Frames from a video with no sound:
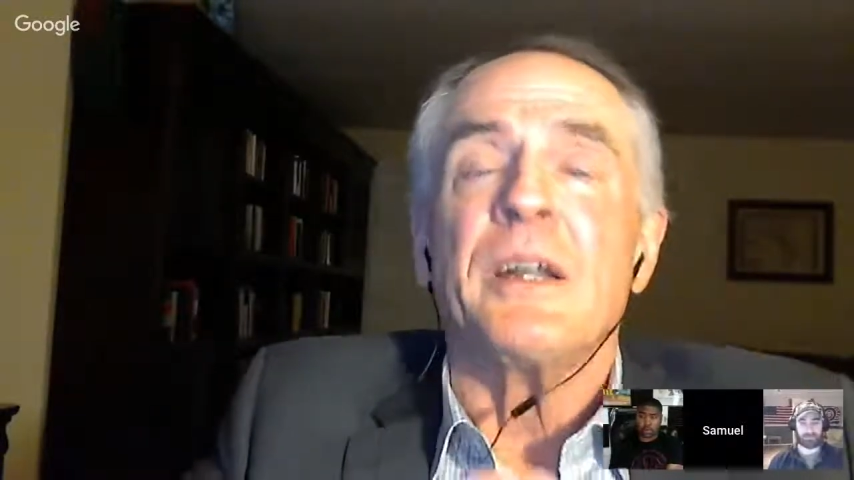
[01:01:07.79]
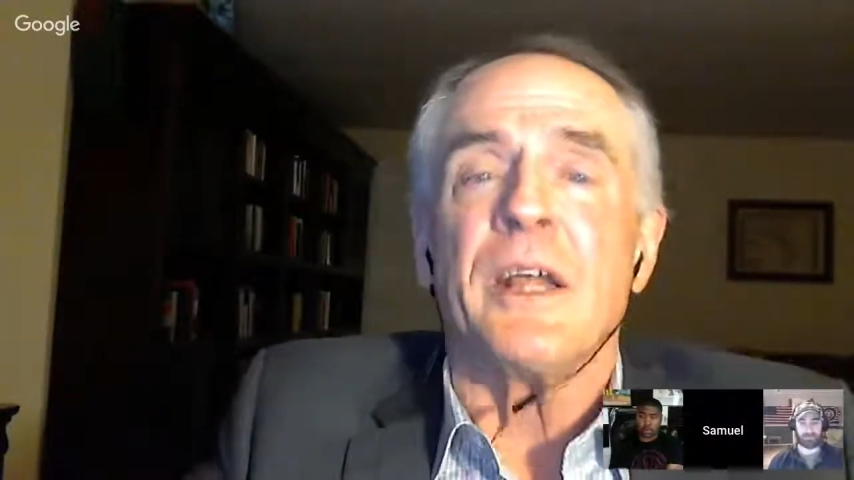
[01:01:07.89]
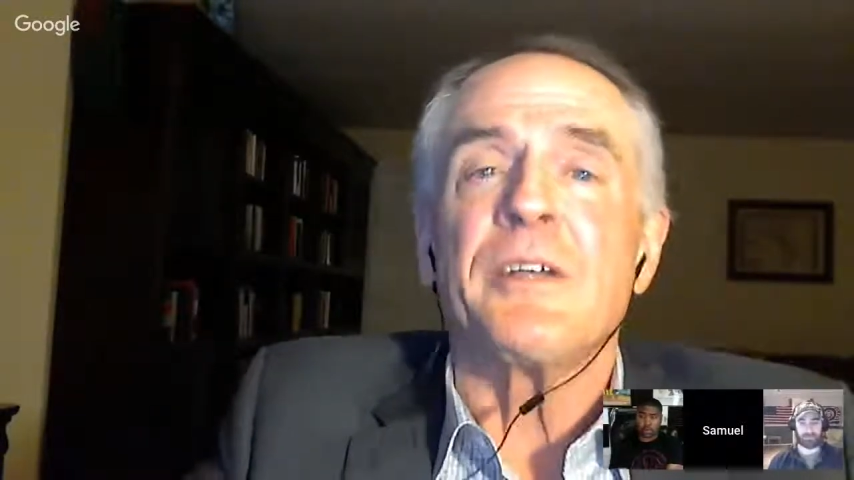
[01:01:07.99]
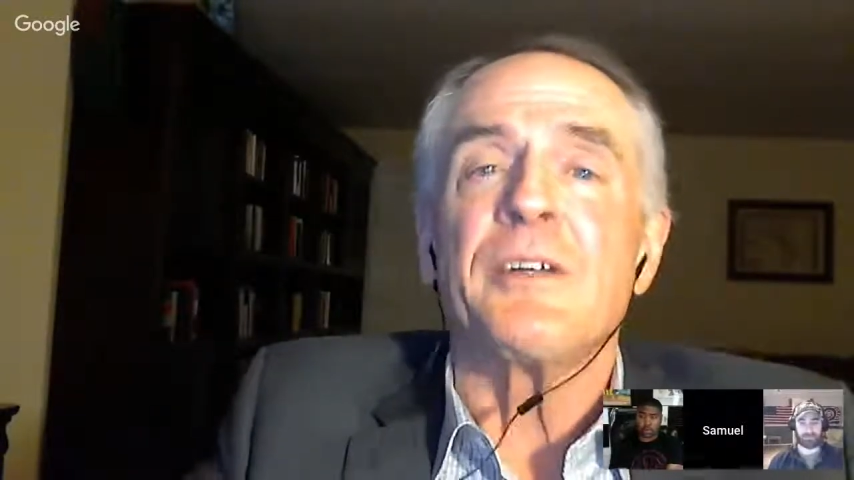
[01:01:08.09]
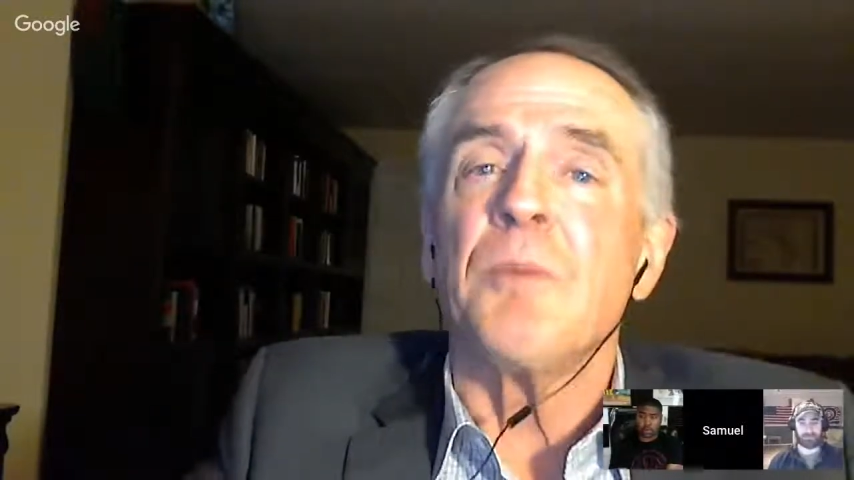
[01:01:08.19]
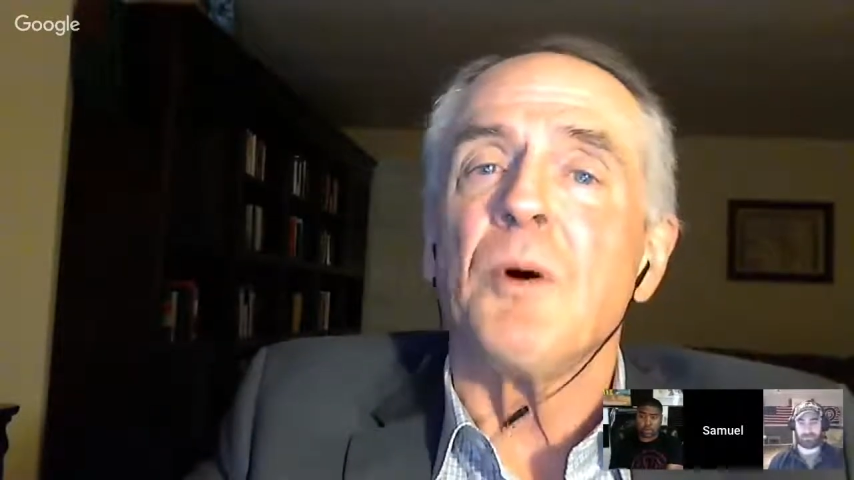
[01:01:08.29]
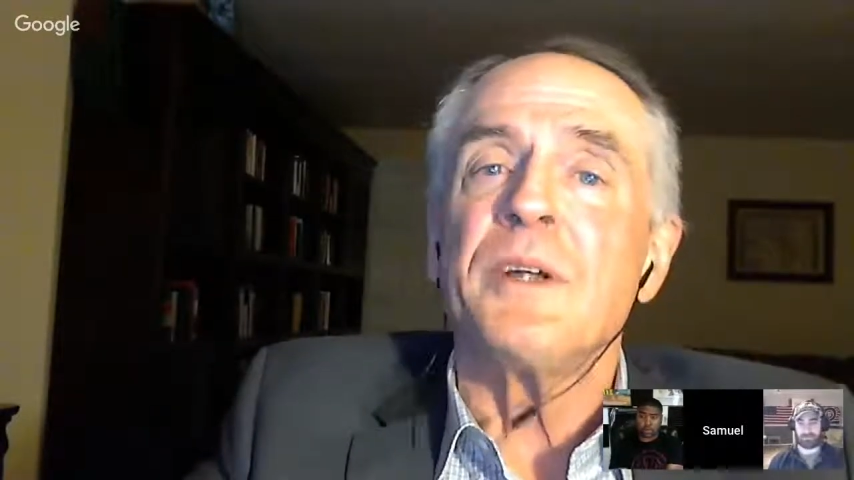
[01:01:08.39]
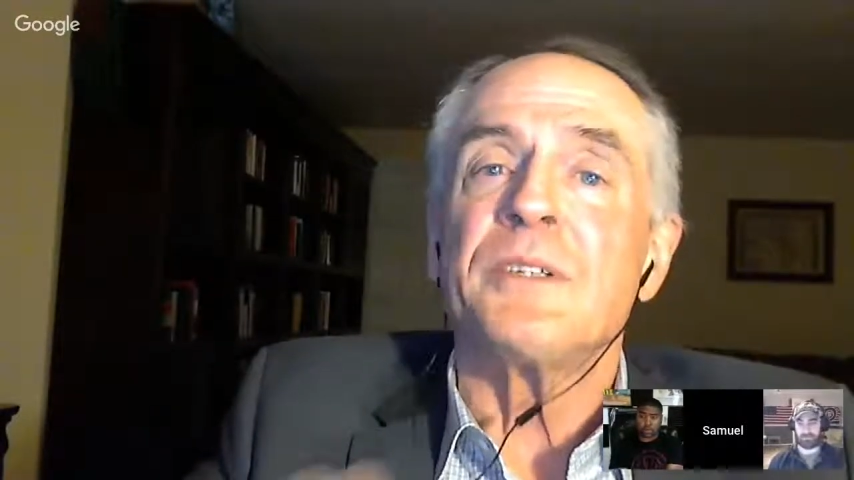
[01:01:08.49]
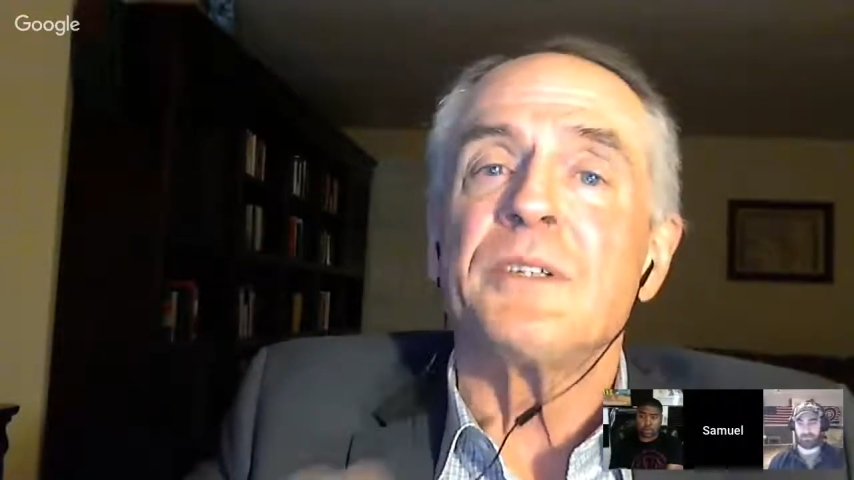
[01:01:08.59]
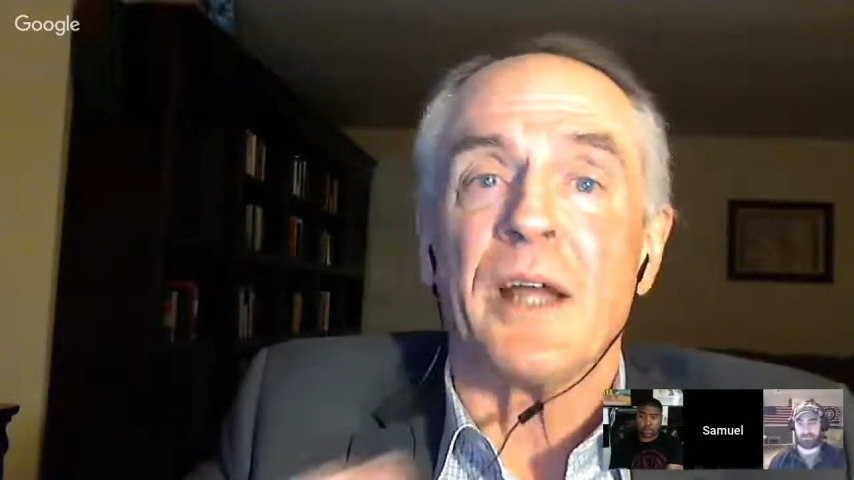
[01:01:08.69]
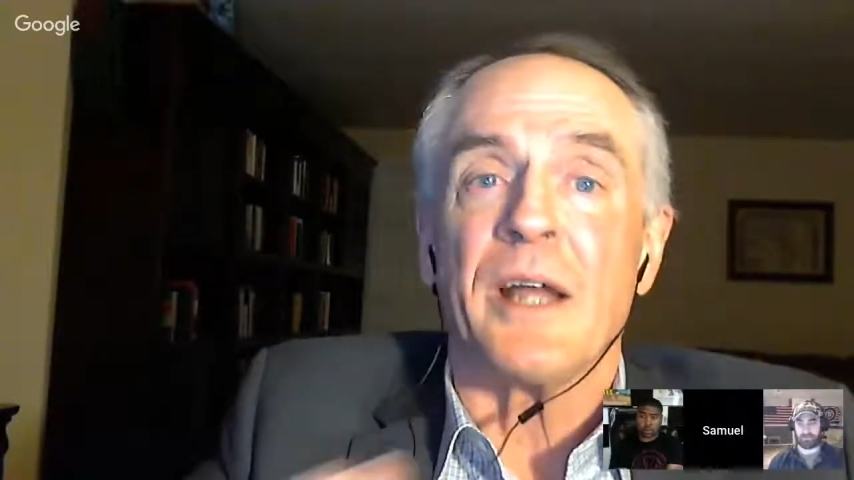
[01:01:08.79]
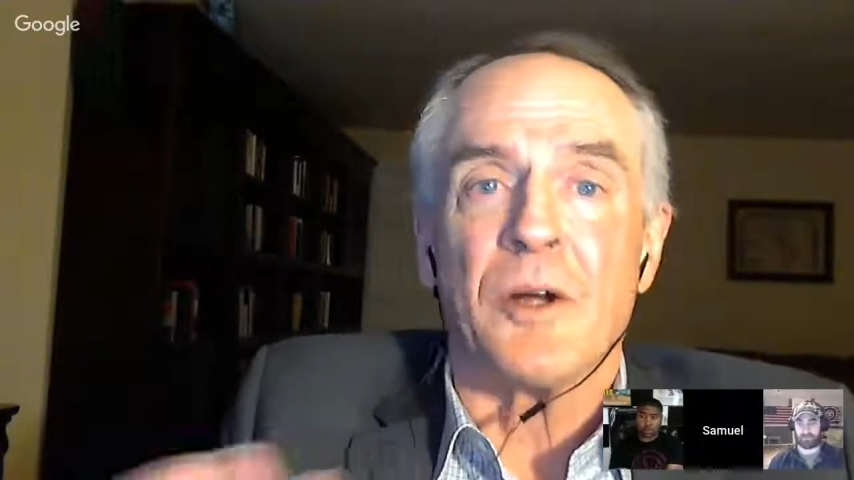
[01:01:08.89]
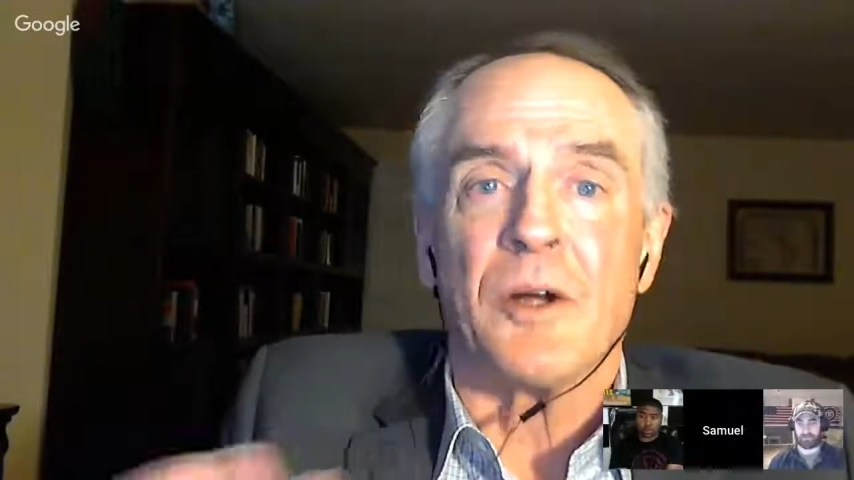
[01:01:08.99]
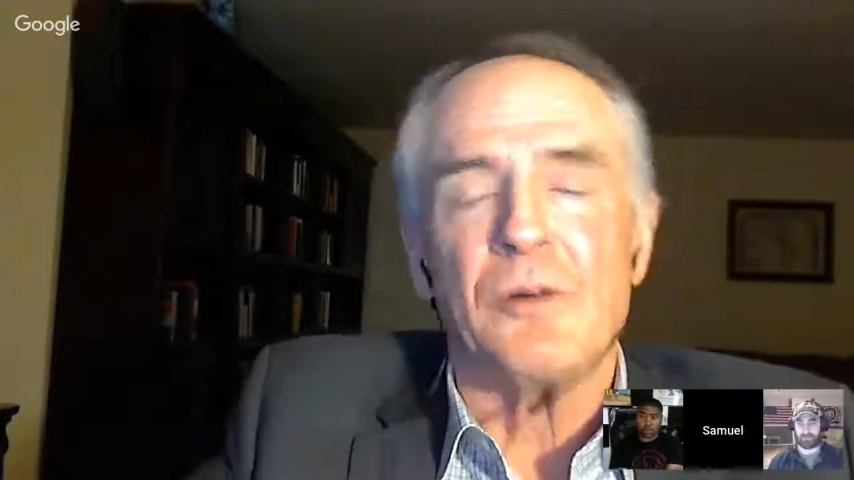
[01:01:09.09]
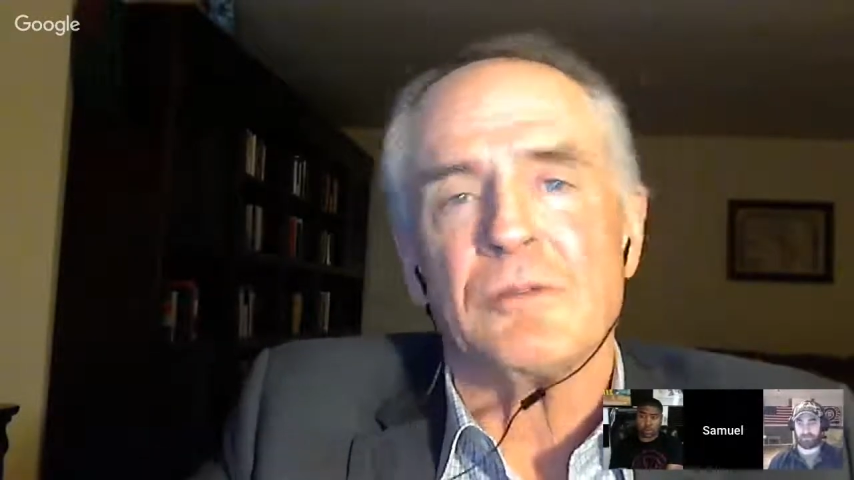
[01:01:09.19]
take your boys and
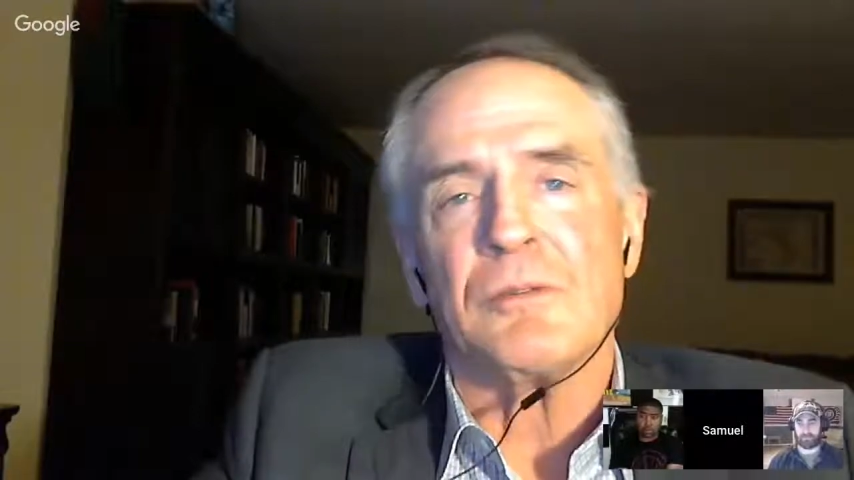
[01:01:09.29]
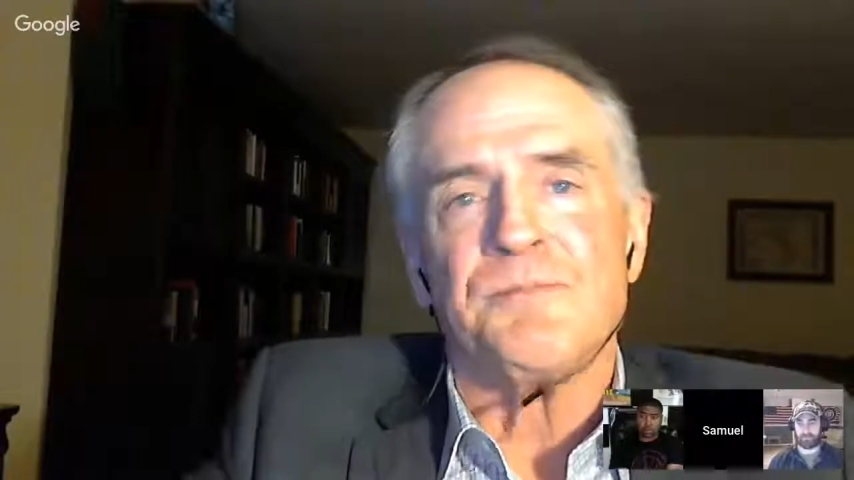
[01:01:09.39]
go.